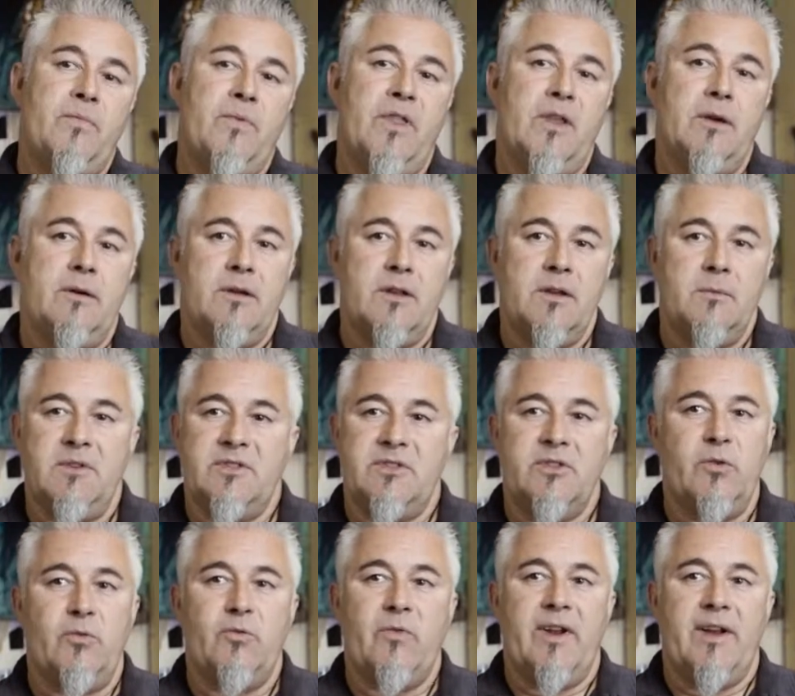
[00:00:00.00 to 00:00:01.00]
There was
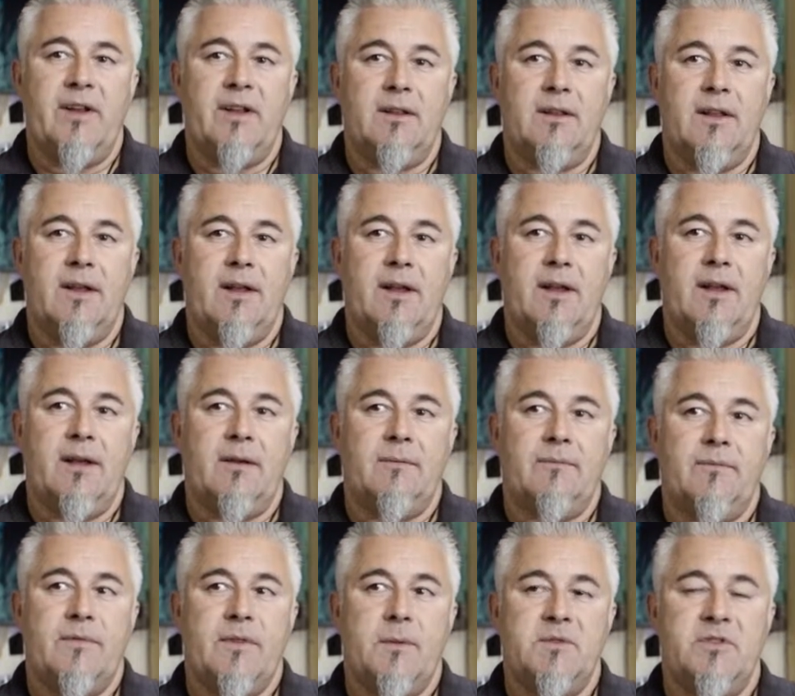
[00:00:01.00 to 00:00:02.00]
no real
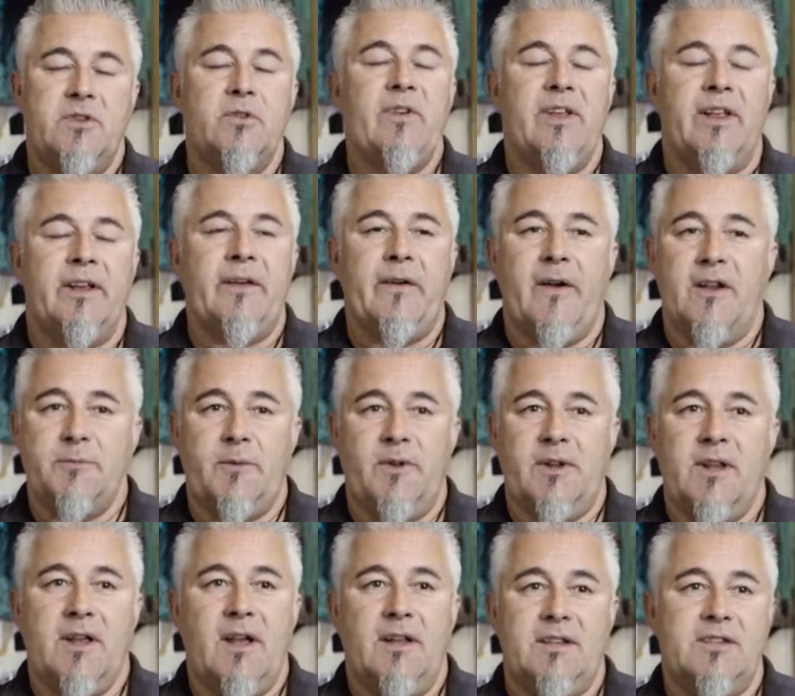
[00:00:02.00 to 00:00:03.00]

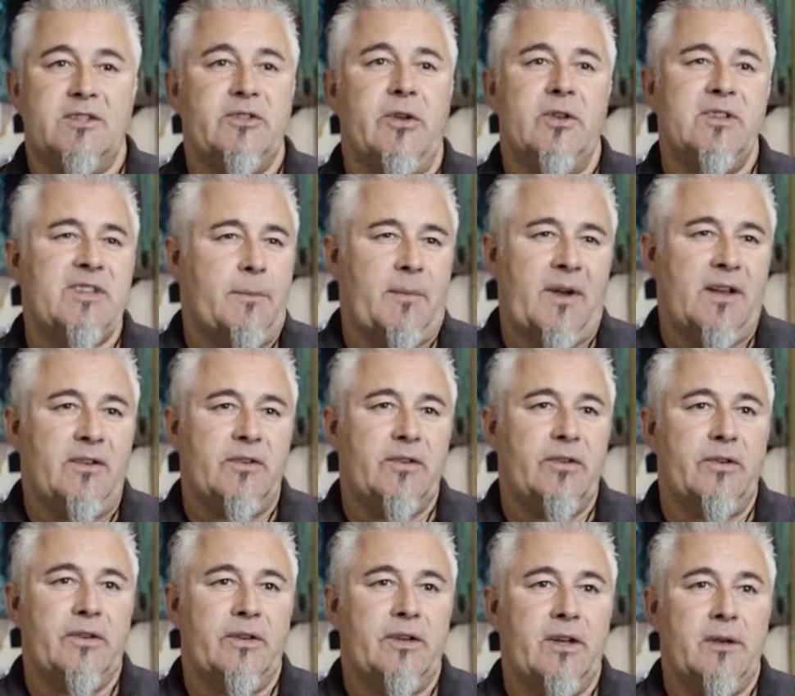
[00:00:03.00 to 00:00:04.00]
encouragement at the schools I went
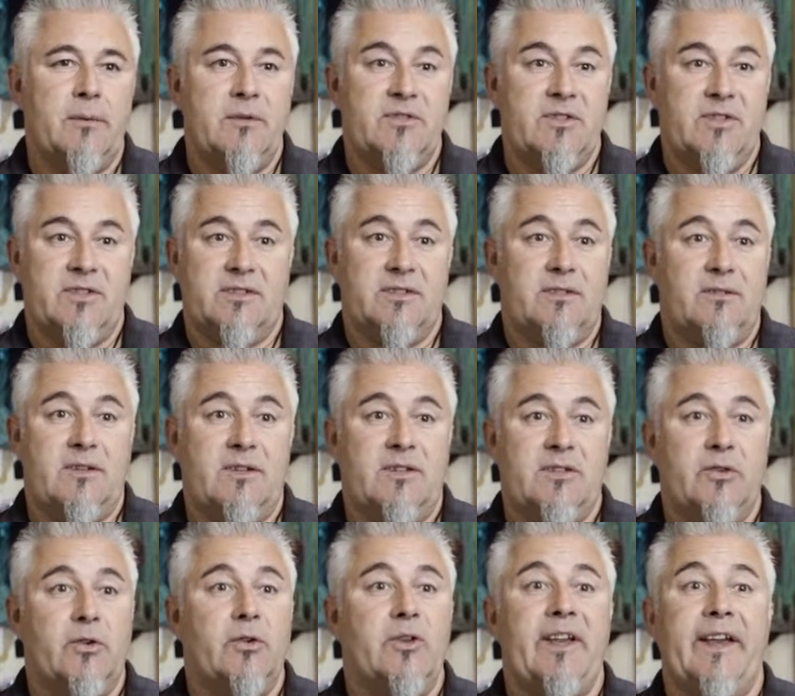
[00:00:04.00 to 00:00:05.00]
to. It was just, you
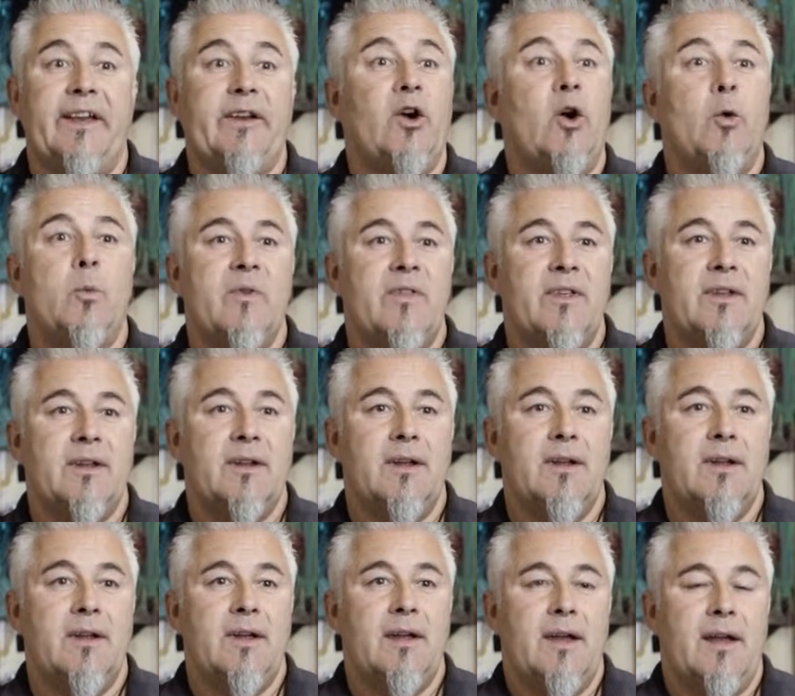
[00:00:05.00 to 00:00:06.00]
school, you get on with it.
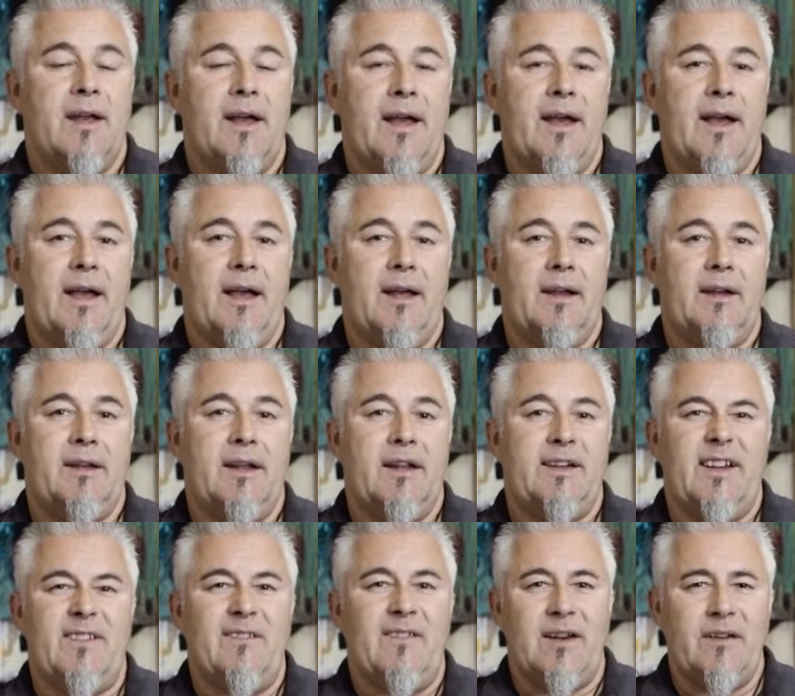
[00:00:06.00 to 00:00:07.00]
And I
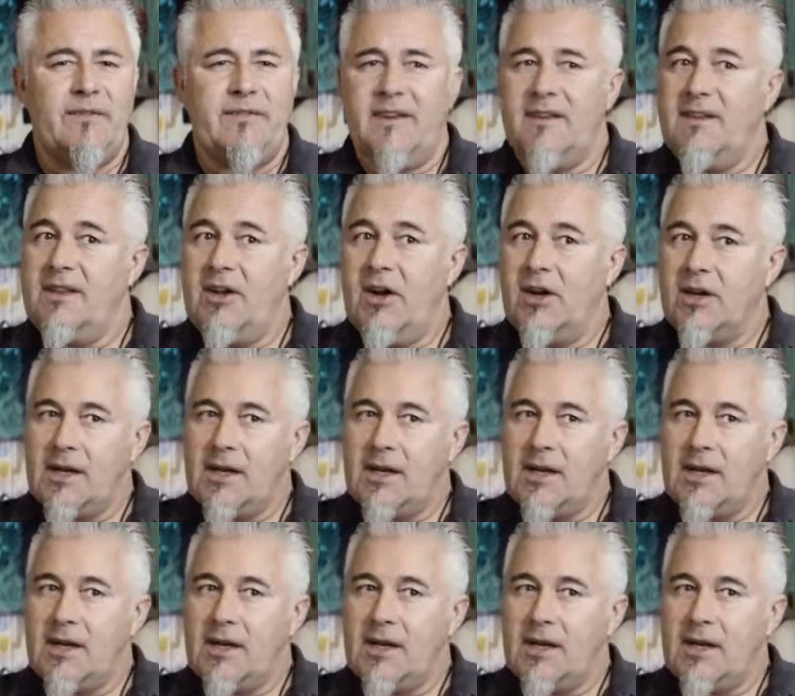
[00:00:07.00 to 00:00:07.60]
didn't really fit in the art